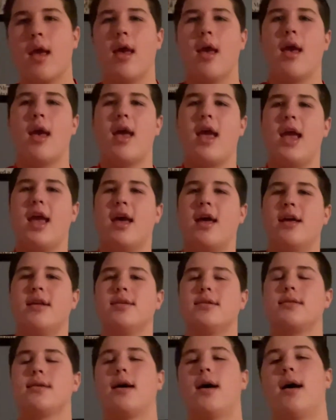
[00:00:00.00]

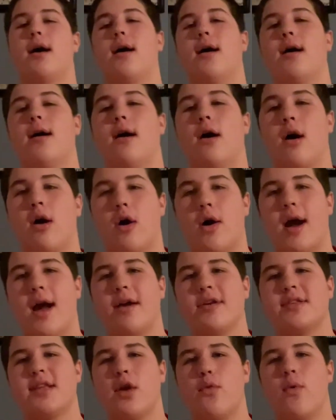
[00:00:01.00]
And Ohio
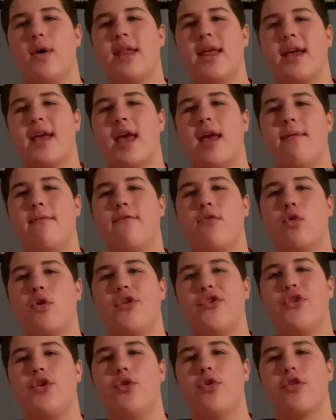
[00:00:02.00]
State won that game
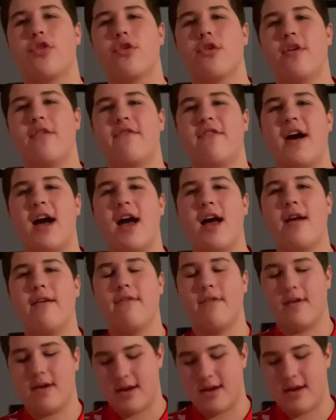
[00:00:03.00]
42-35